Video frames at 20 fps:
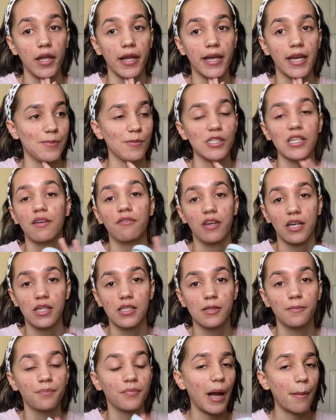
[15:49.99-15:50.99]
Like it smells like
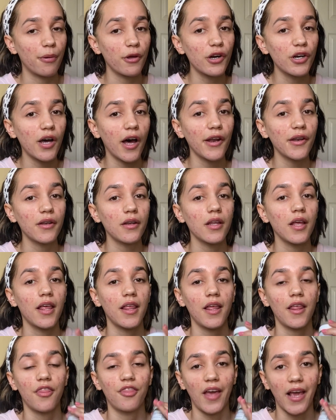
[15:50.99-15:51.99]
Vicks. I put it on
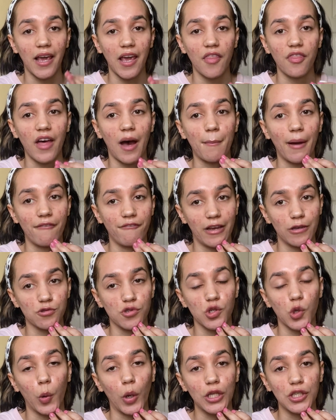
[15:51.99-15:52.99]
thinking that my face
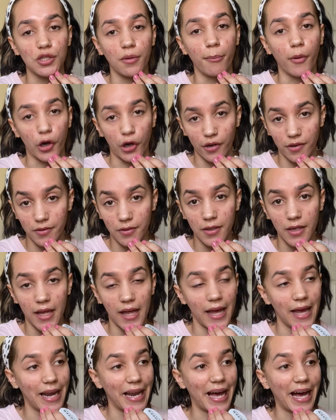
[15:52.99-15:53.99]
was going to burn
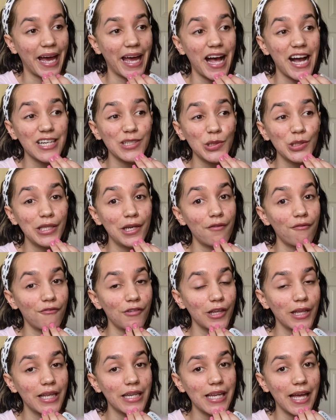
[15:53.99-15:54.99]
and I actually didn't
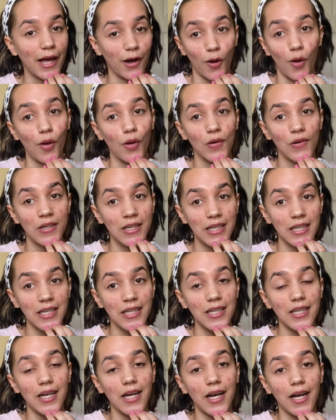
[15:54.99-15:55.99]
feel it at all.
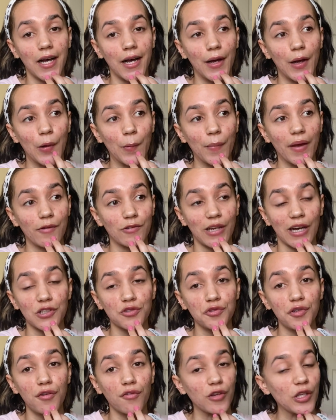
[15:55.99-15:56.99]
Um, it was
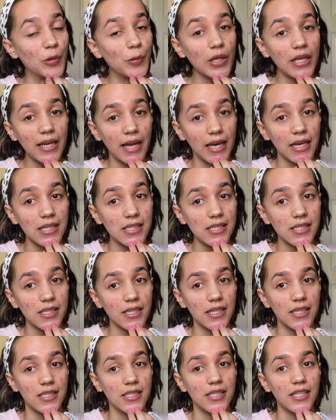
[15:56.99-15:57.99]
actually really, really
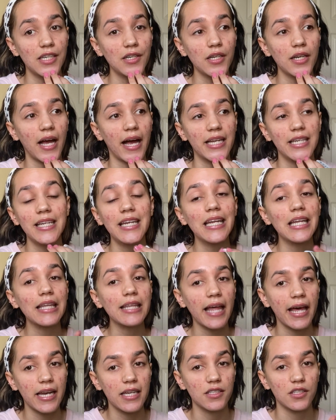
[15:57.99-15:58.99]
nice. It didn't, I didn't
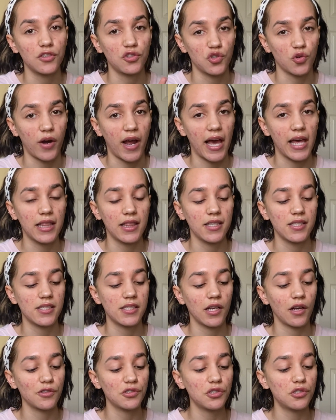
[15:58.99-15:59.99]
let it dry.
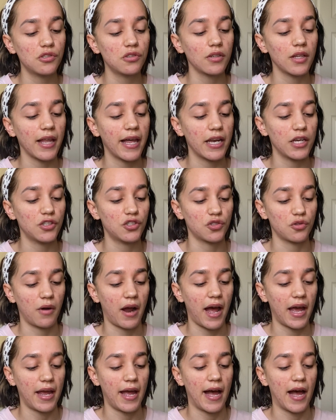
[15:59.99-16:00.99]
This tells to let it
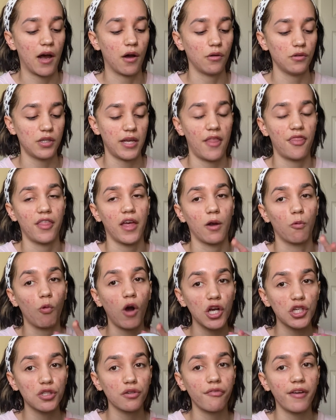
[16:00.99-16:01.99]
dry out and then
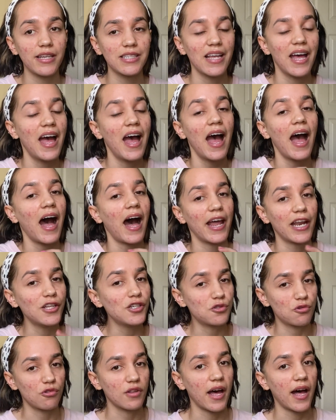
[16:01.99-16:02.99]
wash your face. I
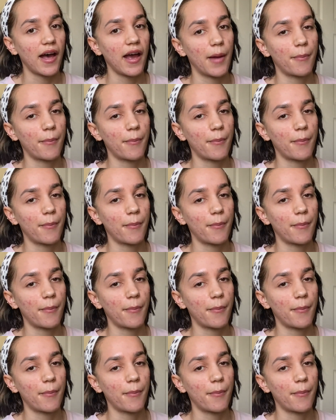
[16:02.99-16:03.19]
didn't do that.